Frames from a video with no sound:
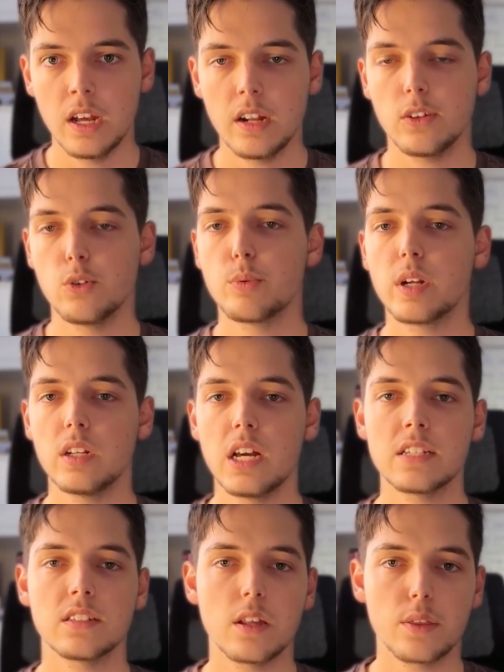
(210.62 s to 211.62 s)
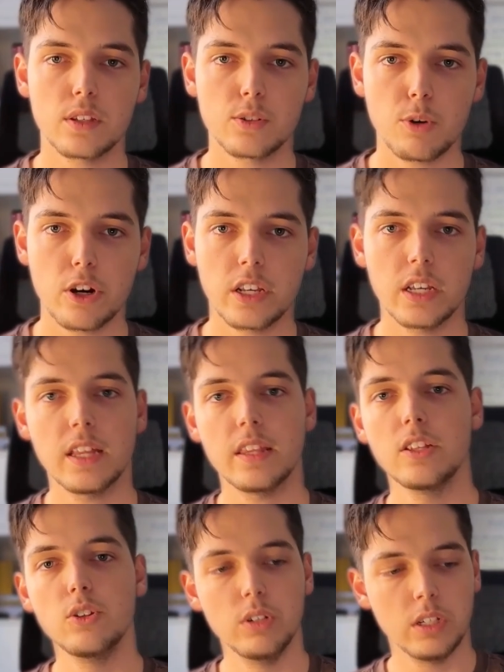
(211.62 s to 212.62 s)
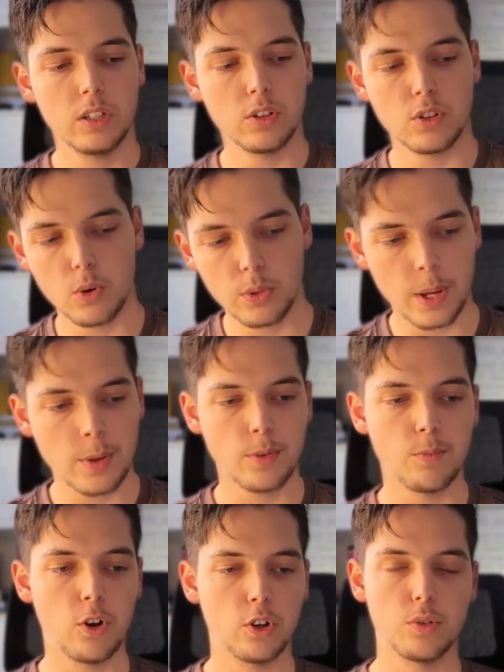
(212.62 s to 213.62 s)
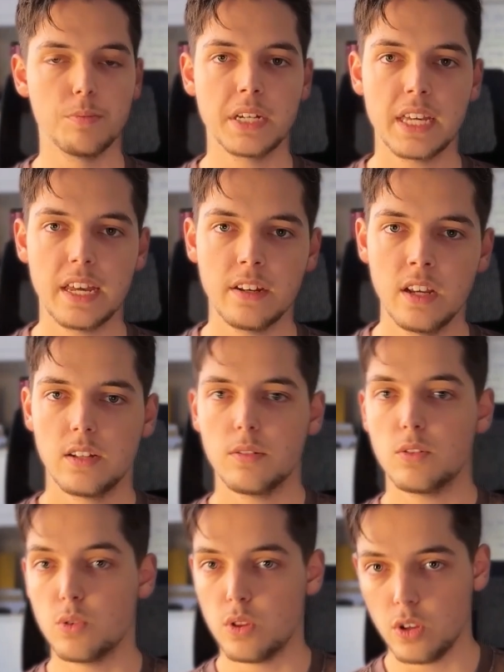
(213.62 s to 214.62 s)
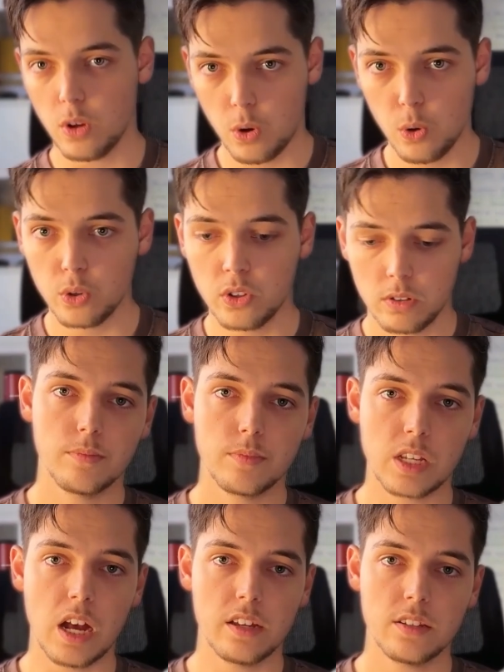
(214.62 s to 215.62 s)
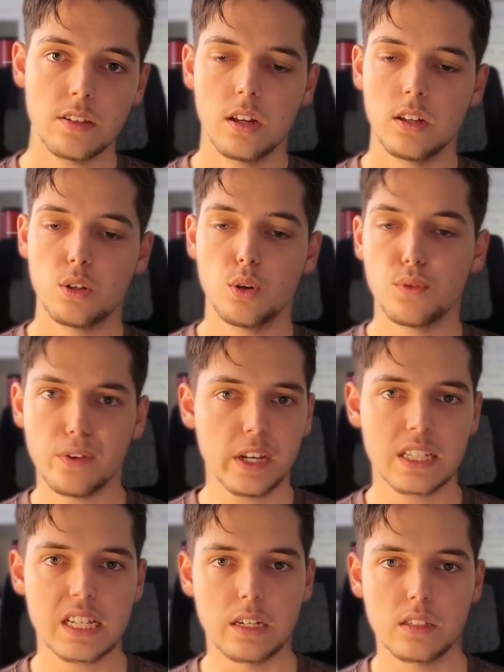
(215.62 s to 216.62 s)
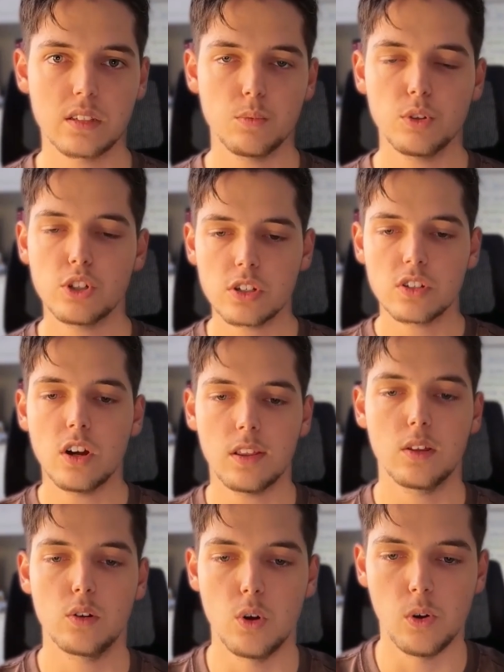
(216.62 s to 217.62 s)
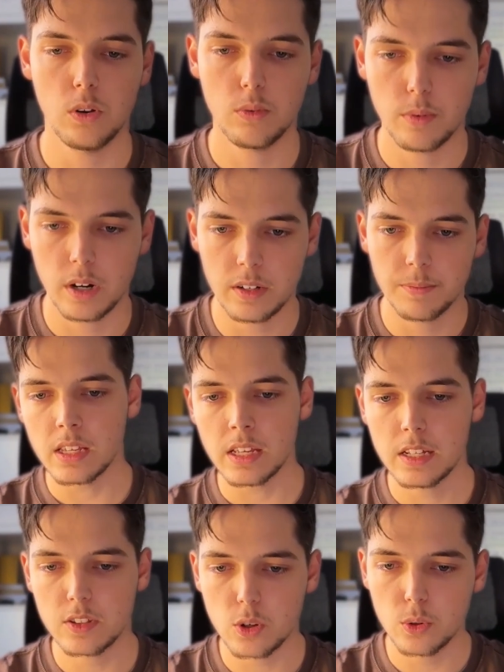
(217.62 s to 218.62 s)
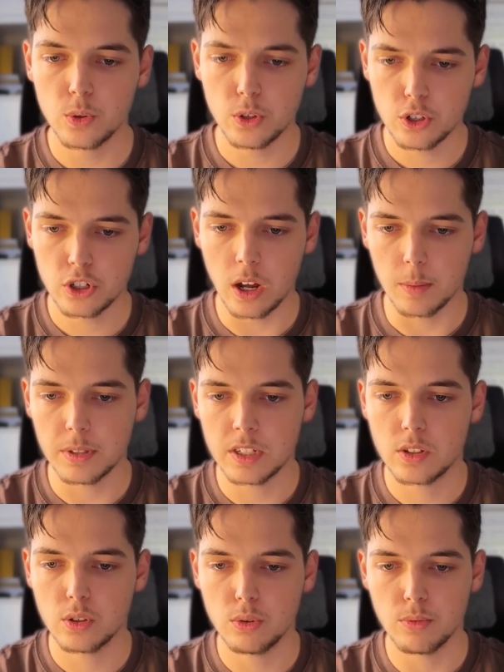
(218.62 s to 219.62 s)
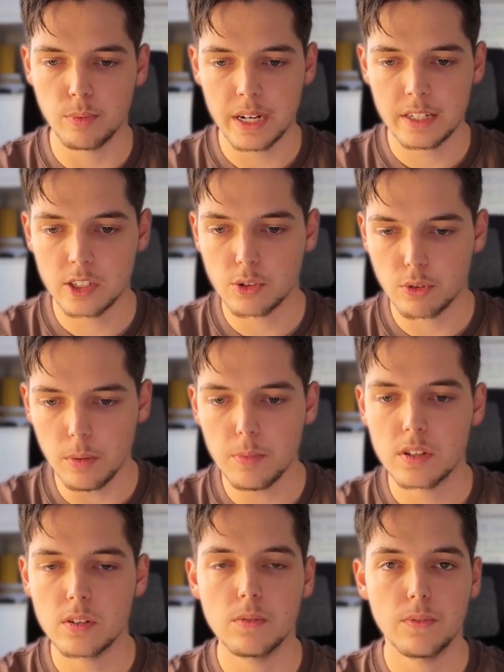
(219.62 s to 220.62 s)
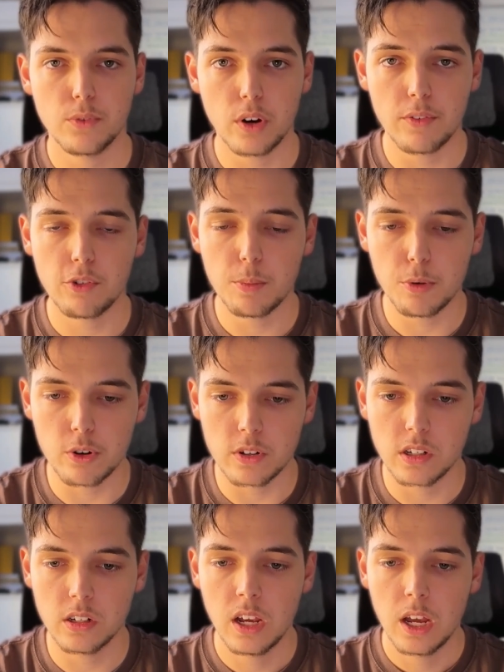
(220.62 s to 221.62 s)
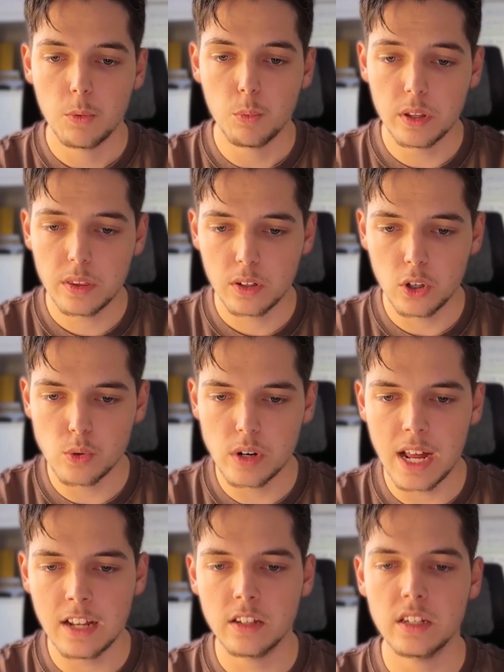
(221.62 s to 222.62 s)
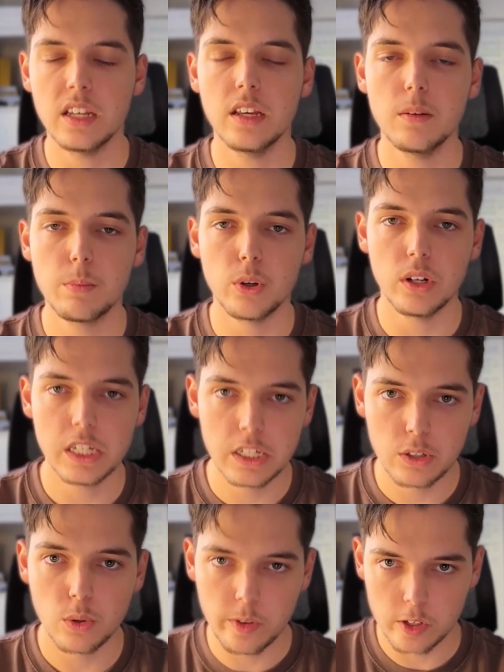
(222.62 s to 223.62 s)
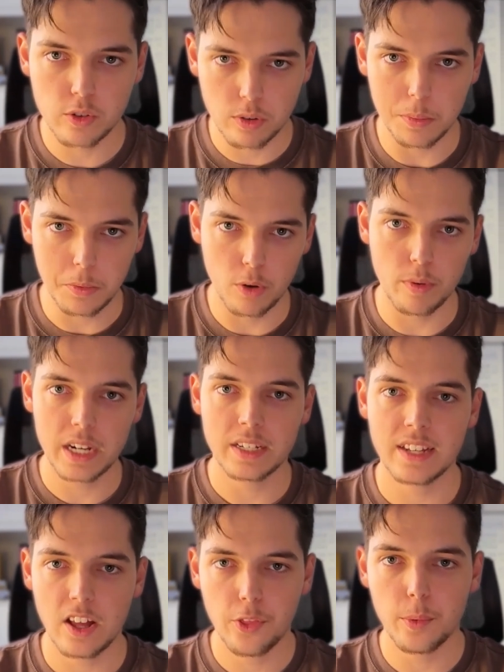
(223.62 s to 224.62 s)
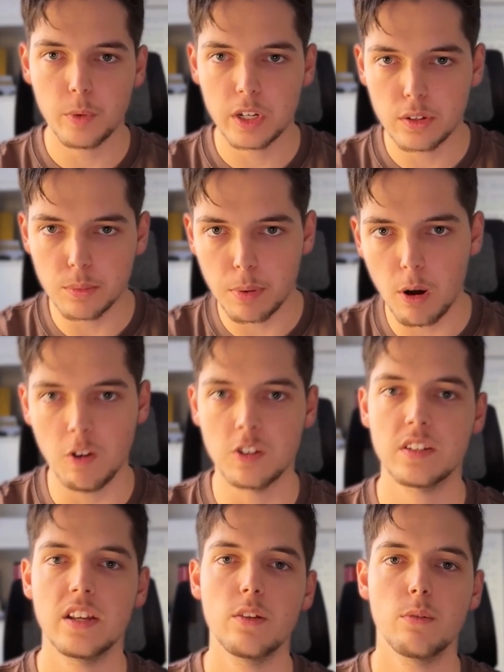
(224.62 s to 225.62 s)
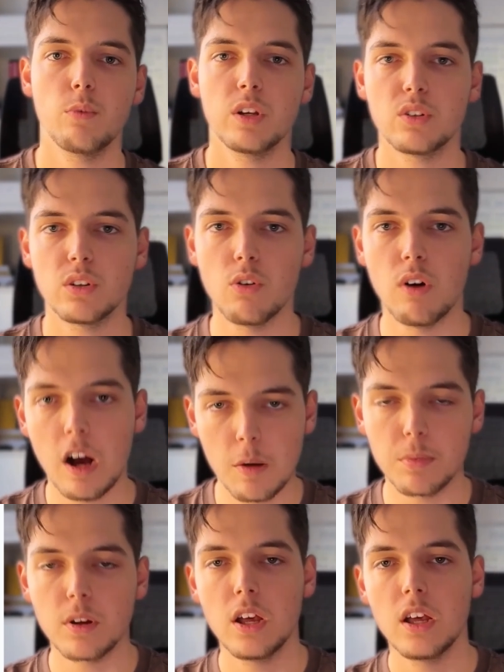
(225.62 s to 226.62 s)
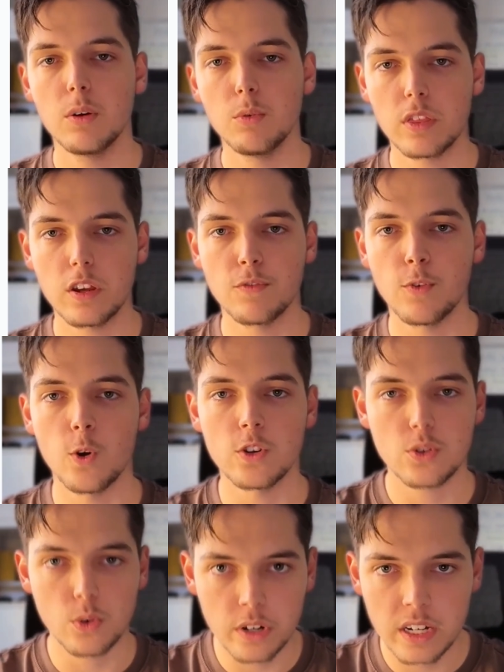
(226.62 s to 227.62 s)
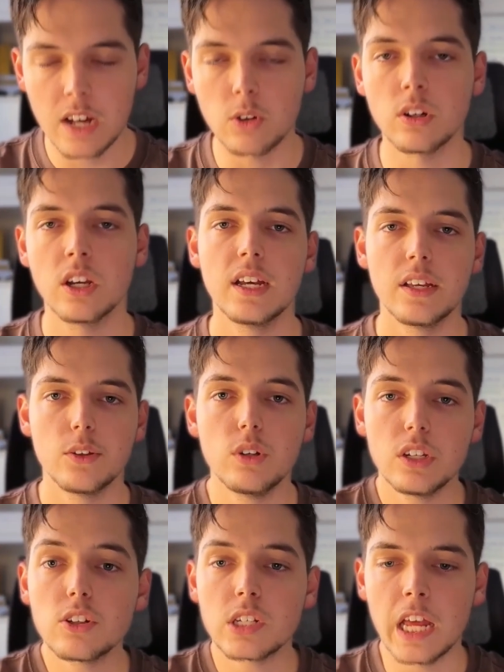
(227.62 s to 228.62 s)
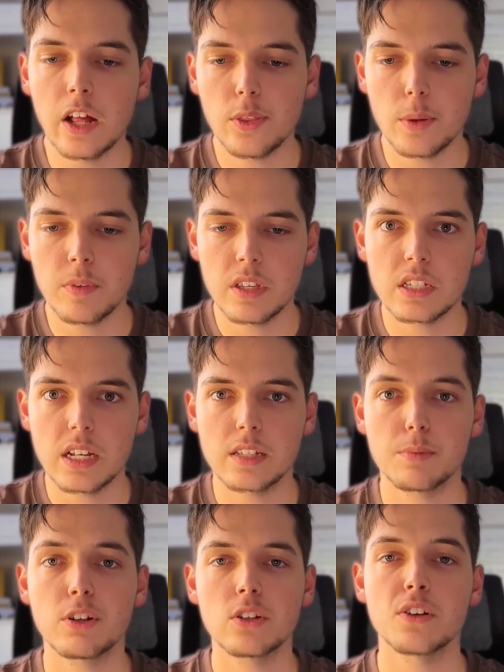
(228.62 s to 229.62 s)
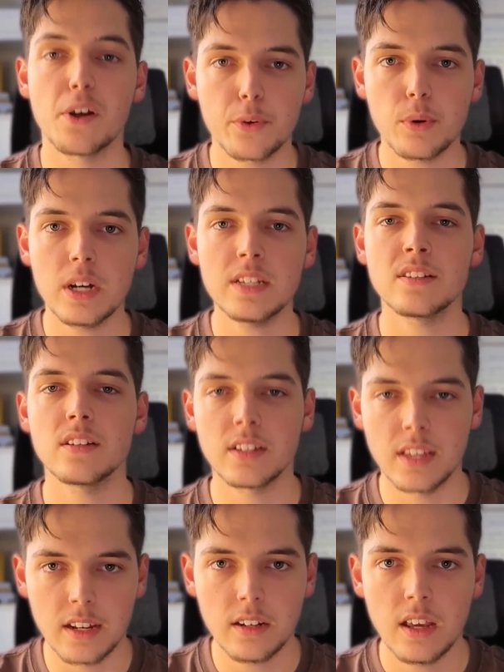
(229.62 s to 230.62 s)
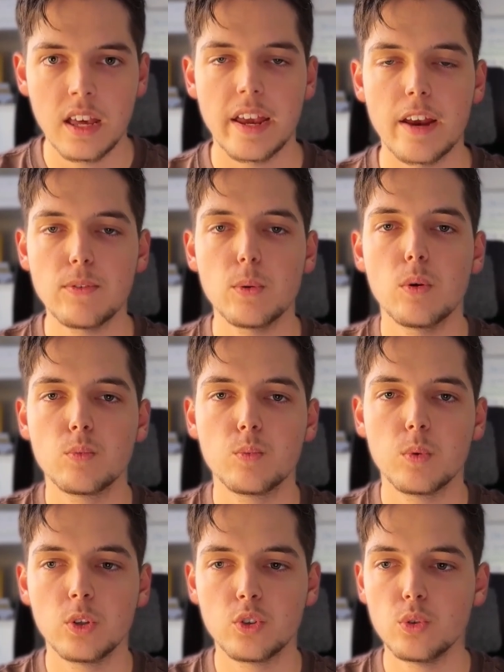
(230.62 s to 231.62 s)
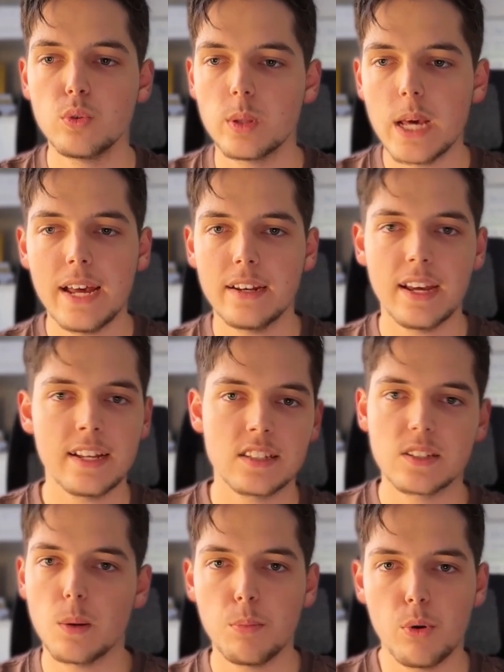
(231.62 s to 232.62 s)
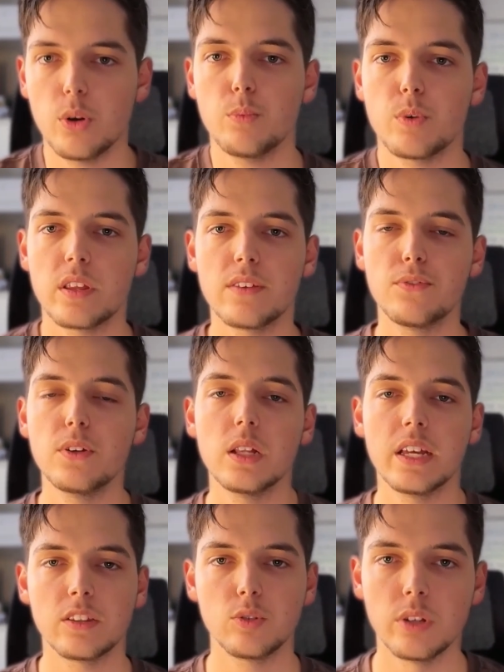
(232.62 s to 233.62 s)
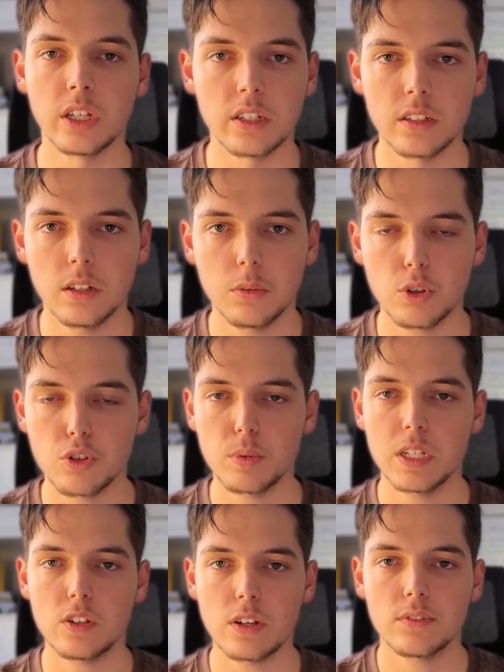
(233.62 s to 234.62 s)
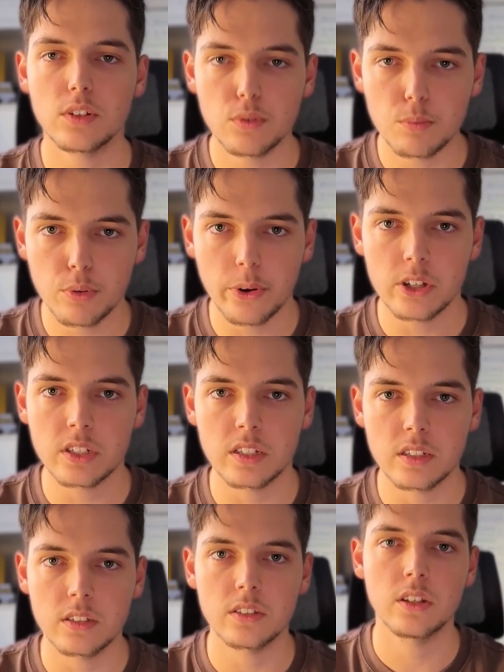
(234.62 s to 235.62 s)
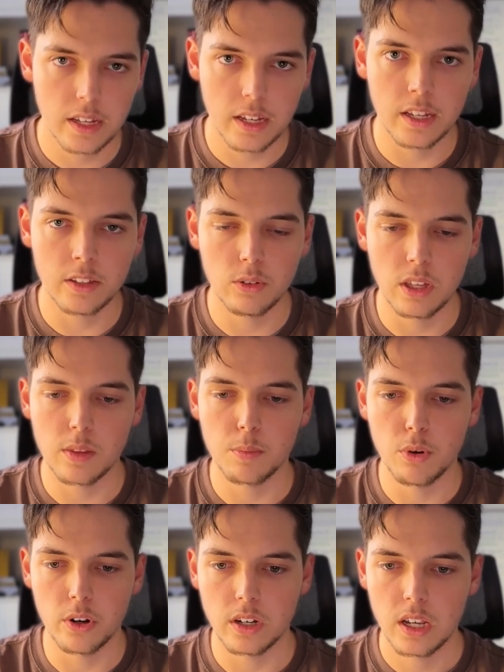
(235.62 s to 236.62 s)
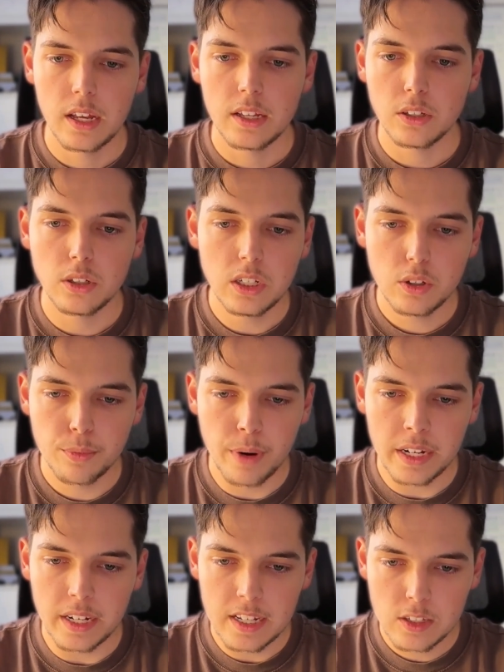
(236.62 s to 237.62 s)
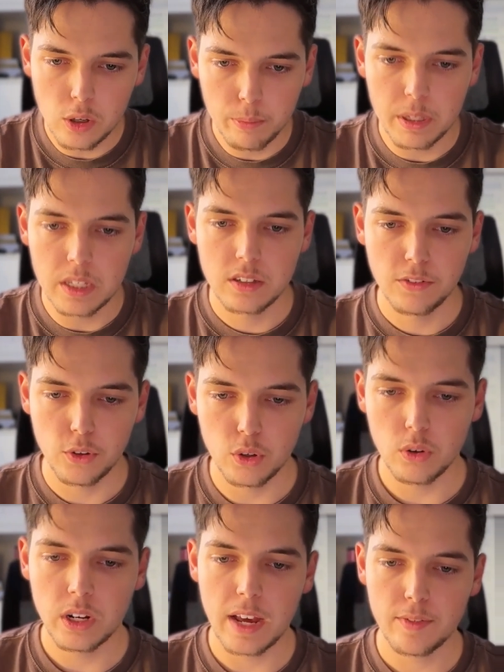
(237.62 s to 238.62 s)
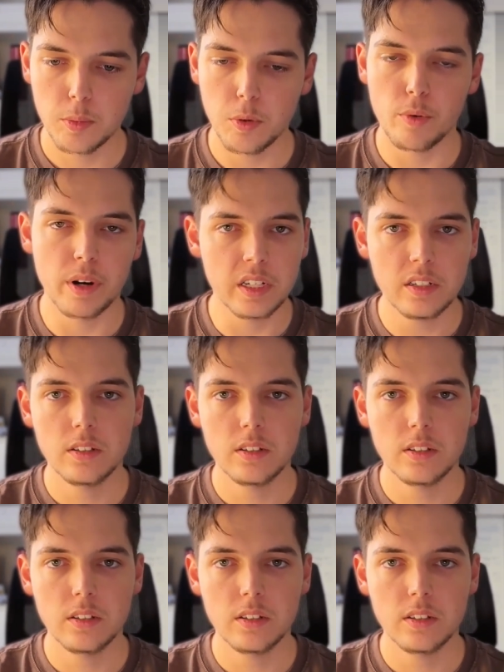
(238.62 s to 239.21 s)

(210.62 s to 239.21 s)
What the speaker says: You'll realize nothing's working and then you need to tone down the volume again to the old size to fix things, which is not the goal, right? And so your job is to write scripts for every person with tonality input into the script, all right? Tell them when to pause, tell them when to go up with their voice or down. You need to tell them these things because otherwise, again, everyone will do that at some point where they feel like doing it, which means you have different processes and you get the point. You need to write SOPs if you don't have them already.